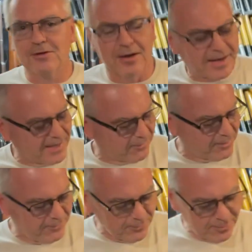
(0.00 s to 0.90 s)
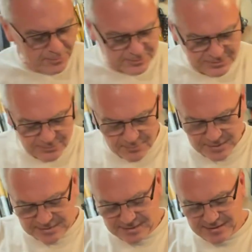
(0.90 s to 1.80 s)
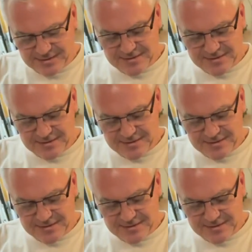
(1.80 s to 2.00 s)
so I can review those too. But uh,